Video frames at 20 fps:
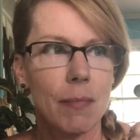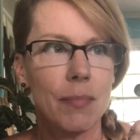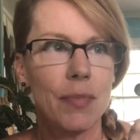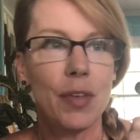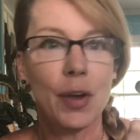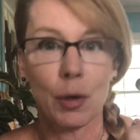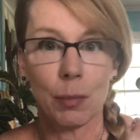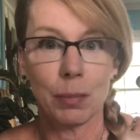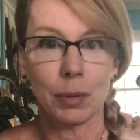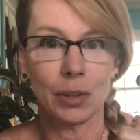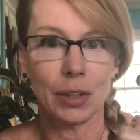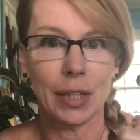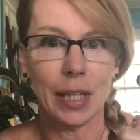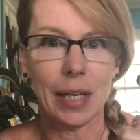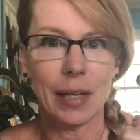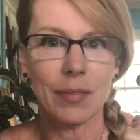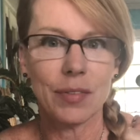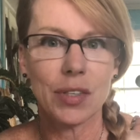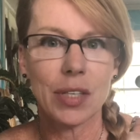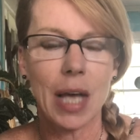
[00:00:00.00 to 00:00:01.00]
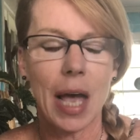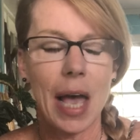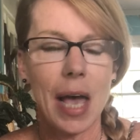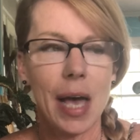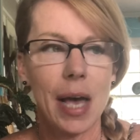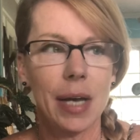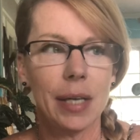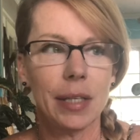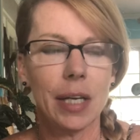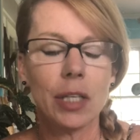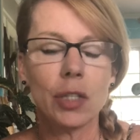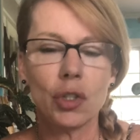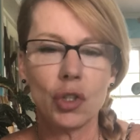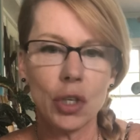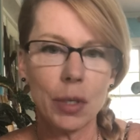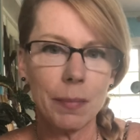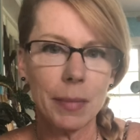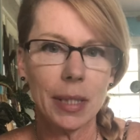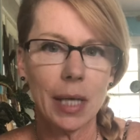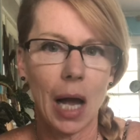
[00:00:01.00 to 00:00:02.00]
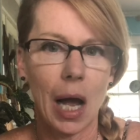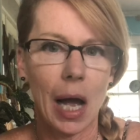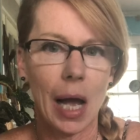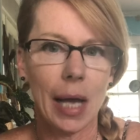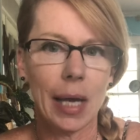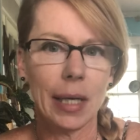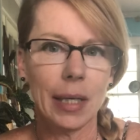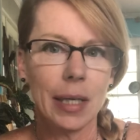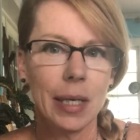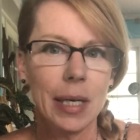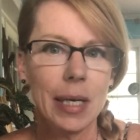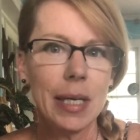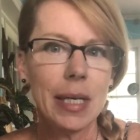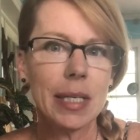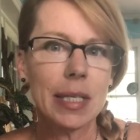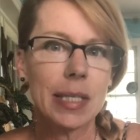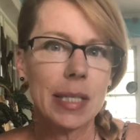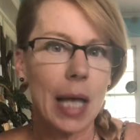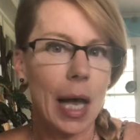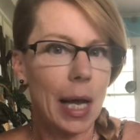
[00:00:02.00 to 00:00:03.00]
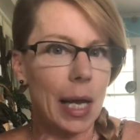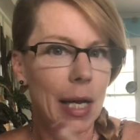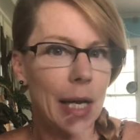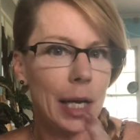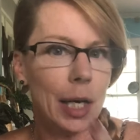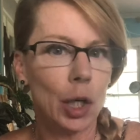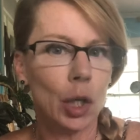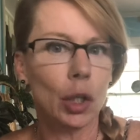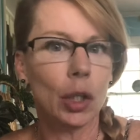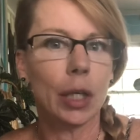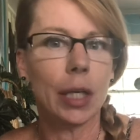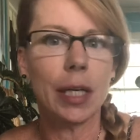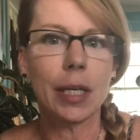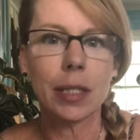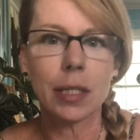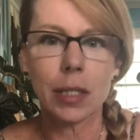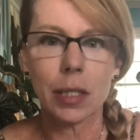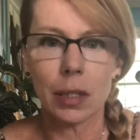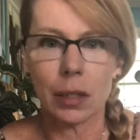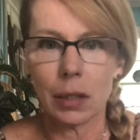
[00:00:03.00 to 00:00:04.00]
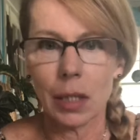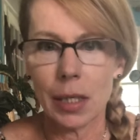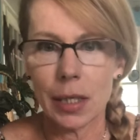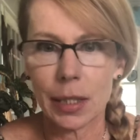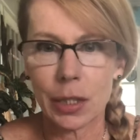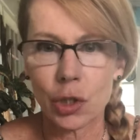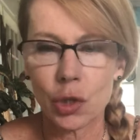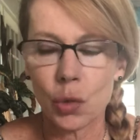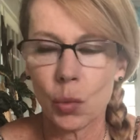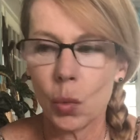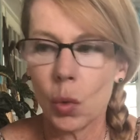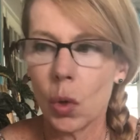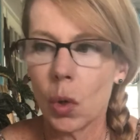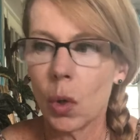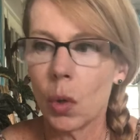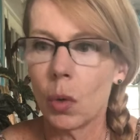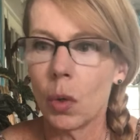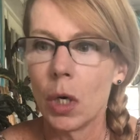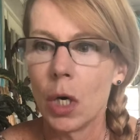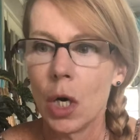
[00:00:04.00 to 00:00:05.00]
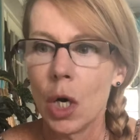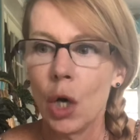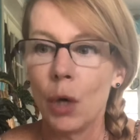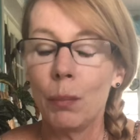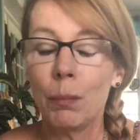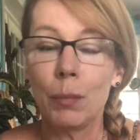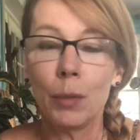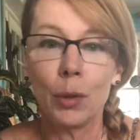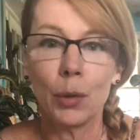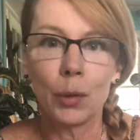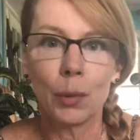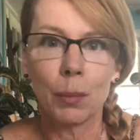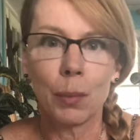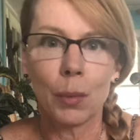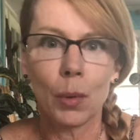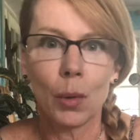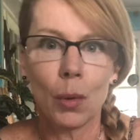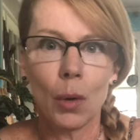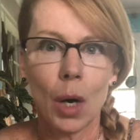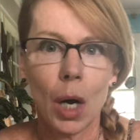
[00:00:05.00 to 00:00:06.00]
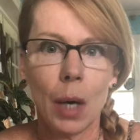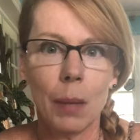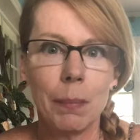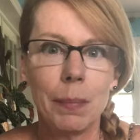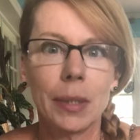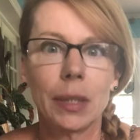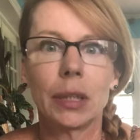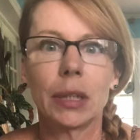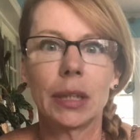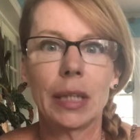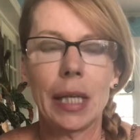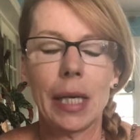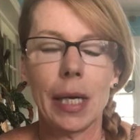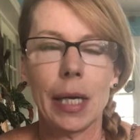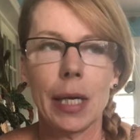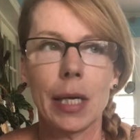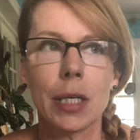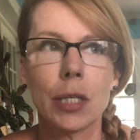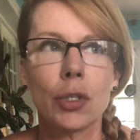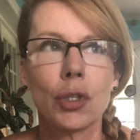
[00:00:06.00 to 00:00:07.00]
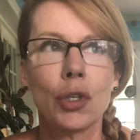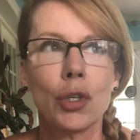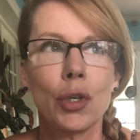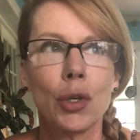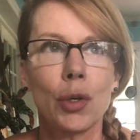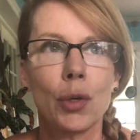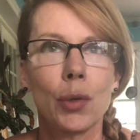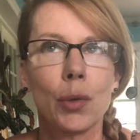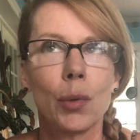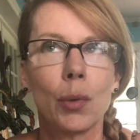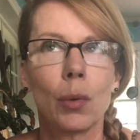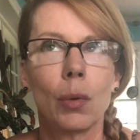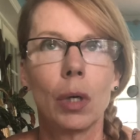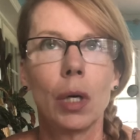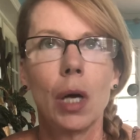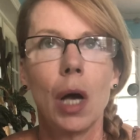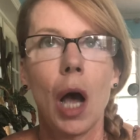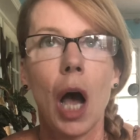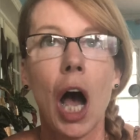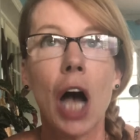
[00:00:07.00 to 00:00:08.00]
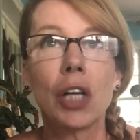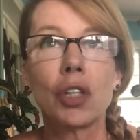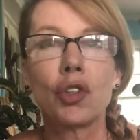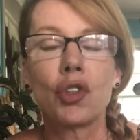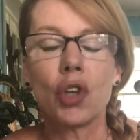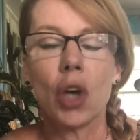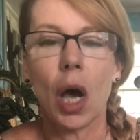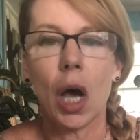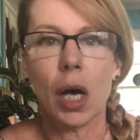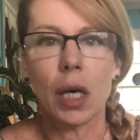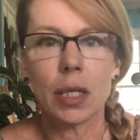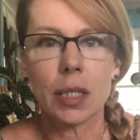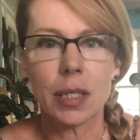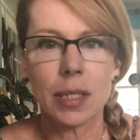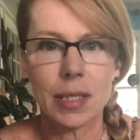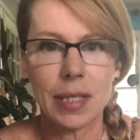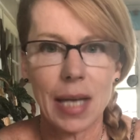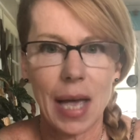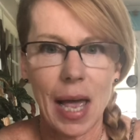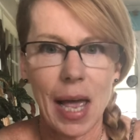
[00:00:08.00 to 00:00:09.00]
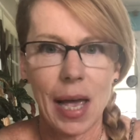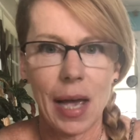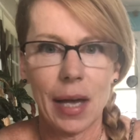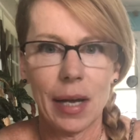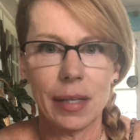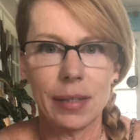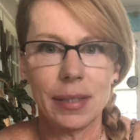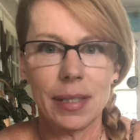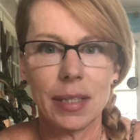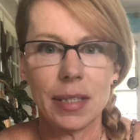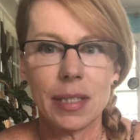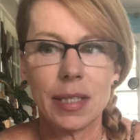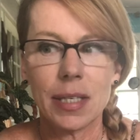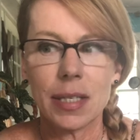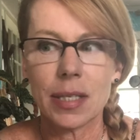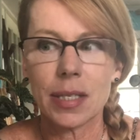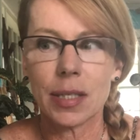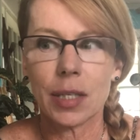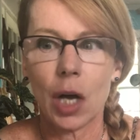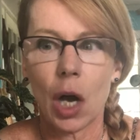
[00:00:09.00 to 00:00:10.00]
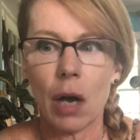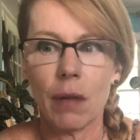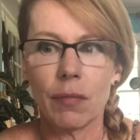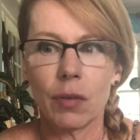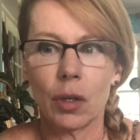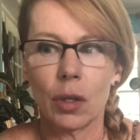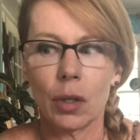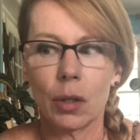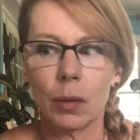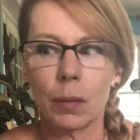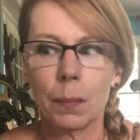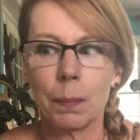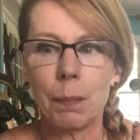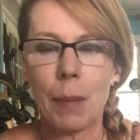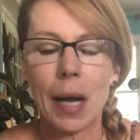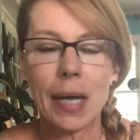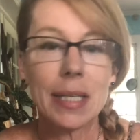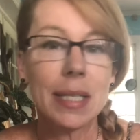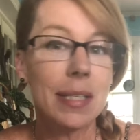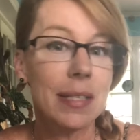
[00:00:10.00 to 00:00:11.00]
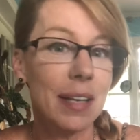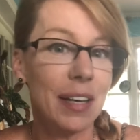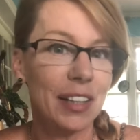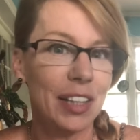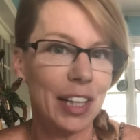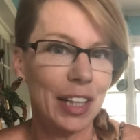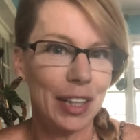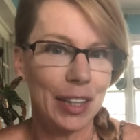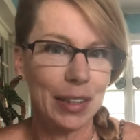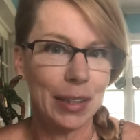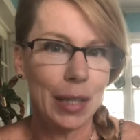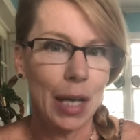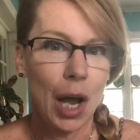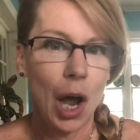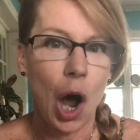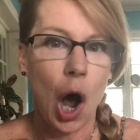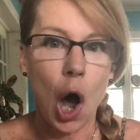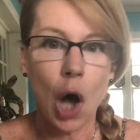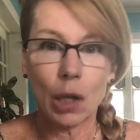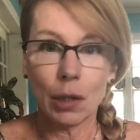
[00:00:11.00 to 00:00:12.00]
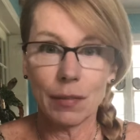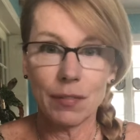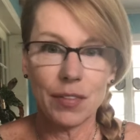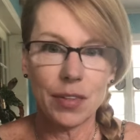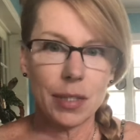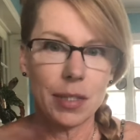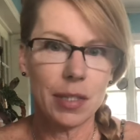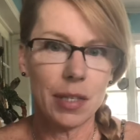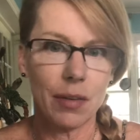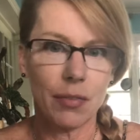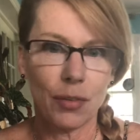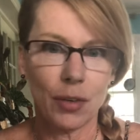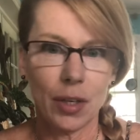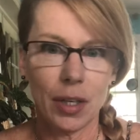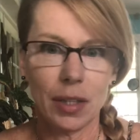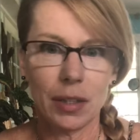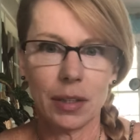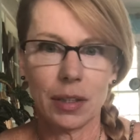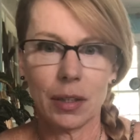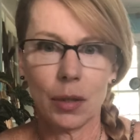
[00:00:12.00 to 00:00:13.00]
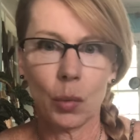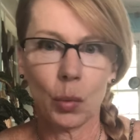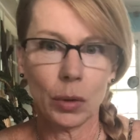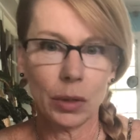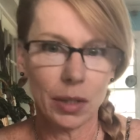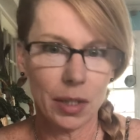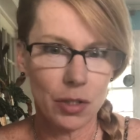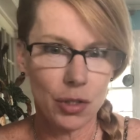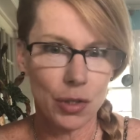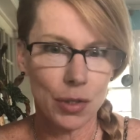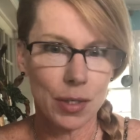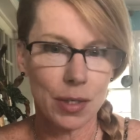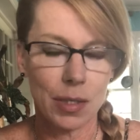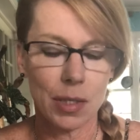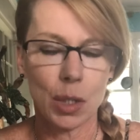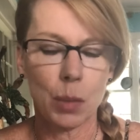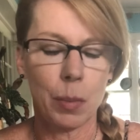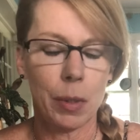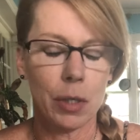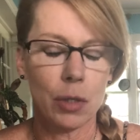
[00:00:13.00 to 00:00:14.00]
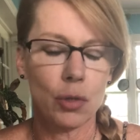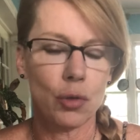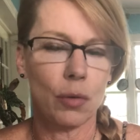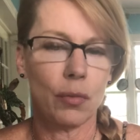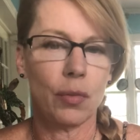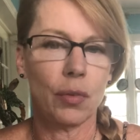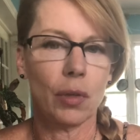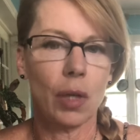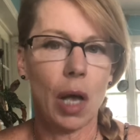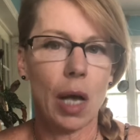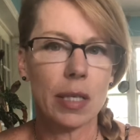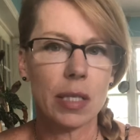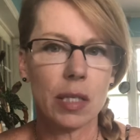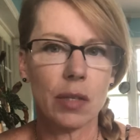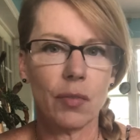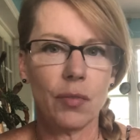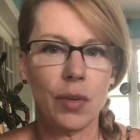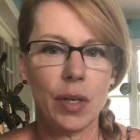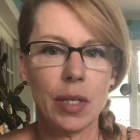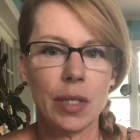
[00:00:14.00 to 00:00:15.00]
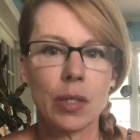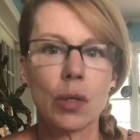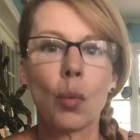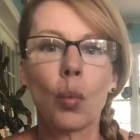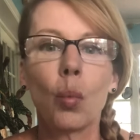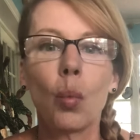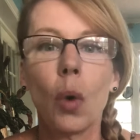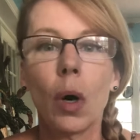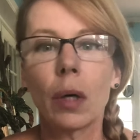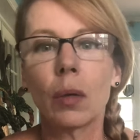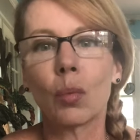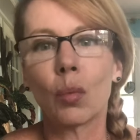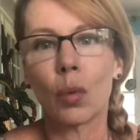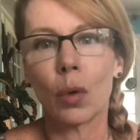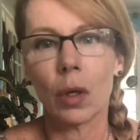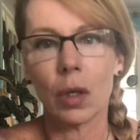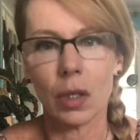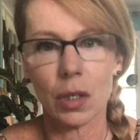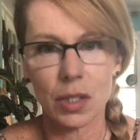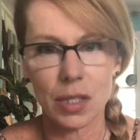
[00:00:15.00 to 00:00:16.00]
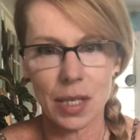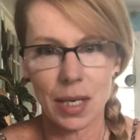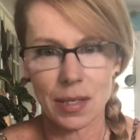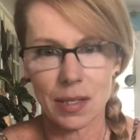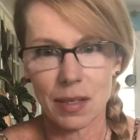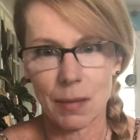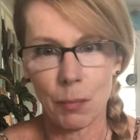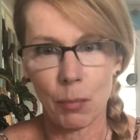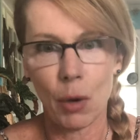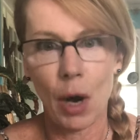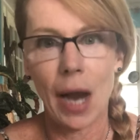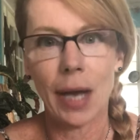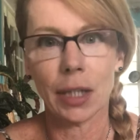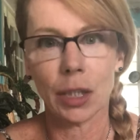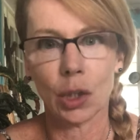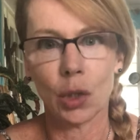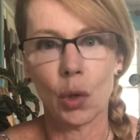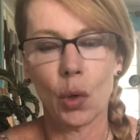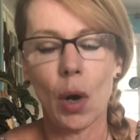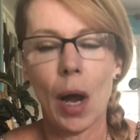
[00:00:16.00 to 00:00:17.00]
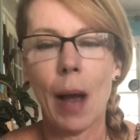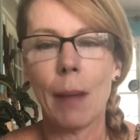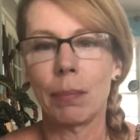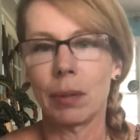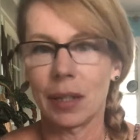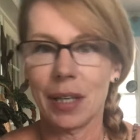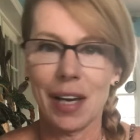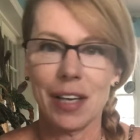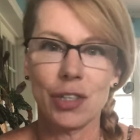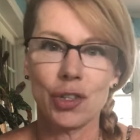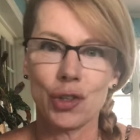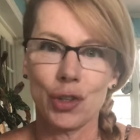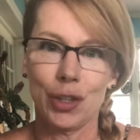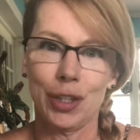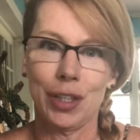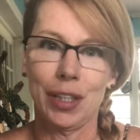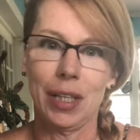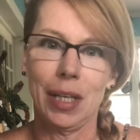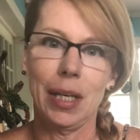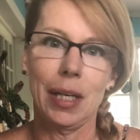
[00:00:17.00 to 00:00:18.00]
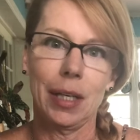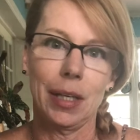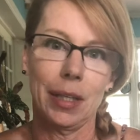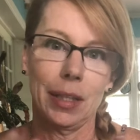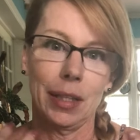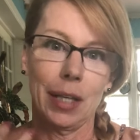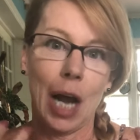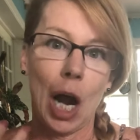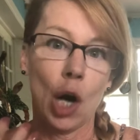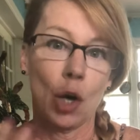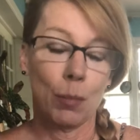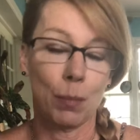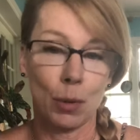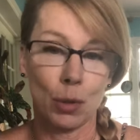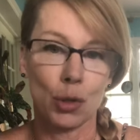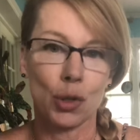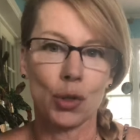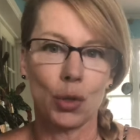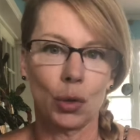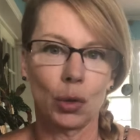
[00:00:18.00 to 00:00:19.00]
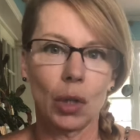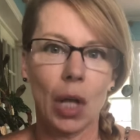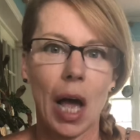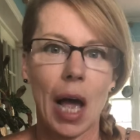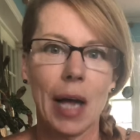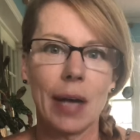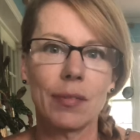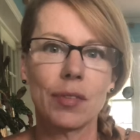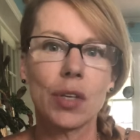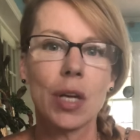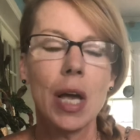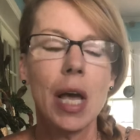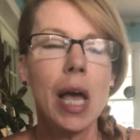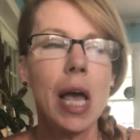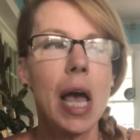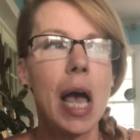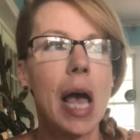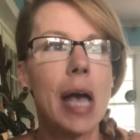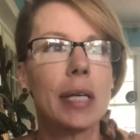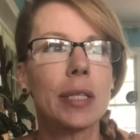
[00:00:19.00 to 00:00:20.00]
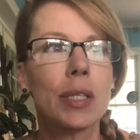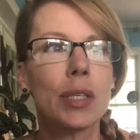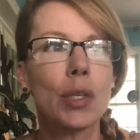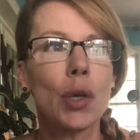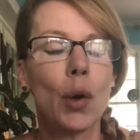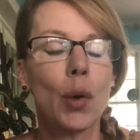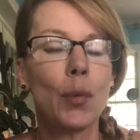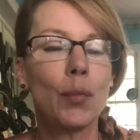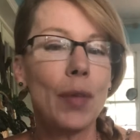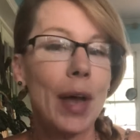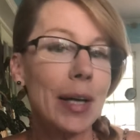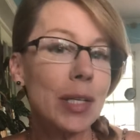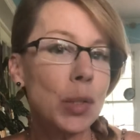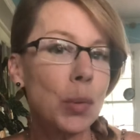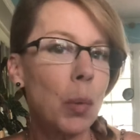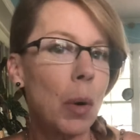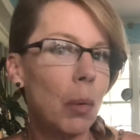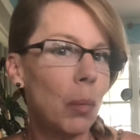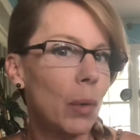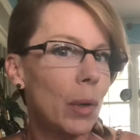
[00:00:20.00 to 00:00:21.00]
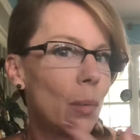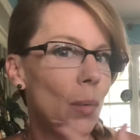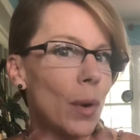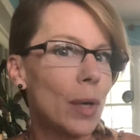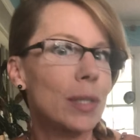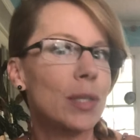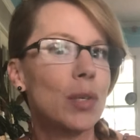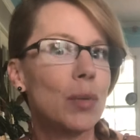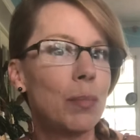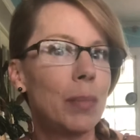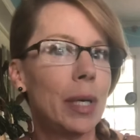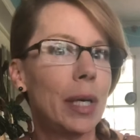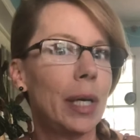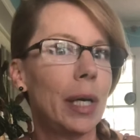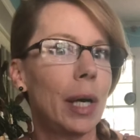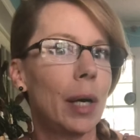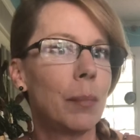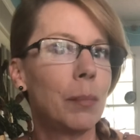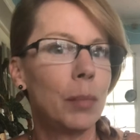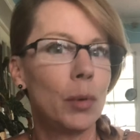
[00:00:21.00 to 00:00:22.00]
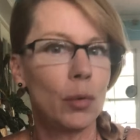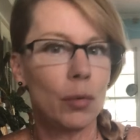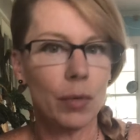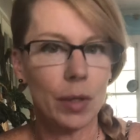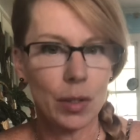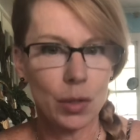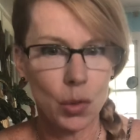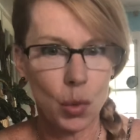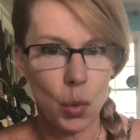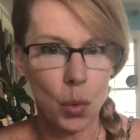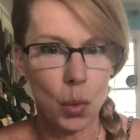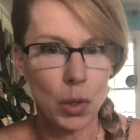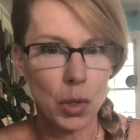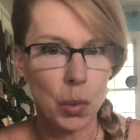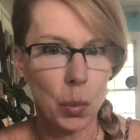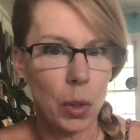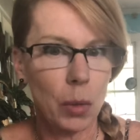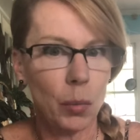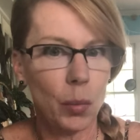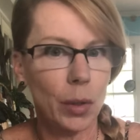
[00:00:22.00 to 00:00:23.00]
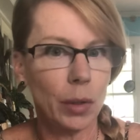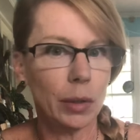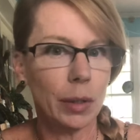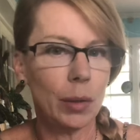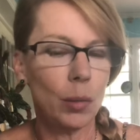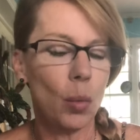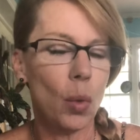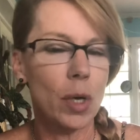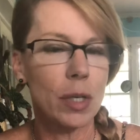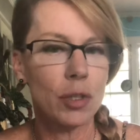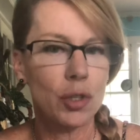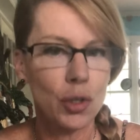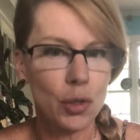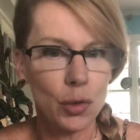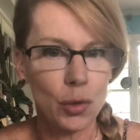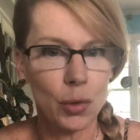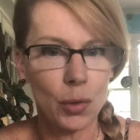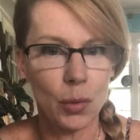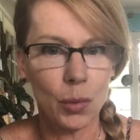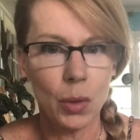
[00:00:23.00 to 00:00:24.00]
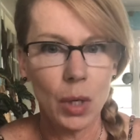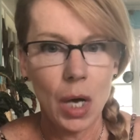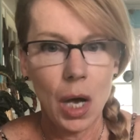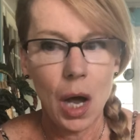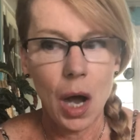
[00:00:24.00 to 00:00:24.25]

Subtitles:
their beliefs. And Gemini is that air intellectual, mutable ability to adjust and discover by studying all of the different religious and spiritual philosophies what works as a practical application in our personal lives. And so that's what we want to be moving towards. We really want to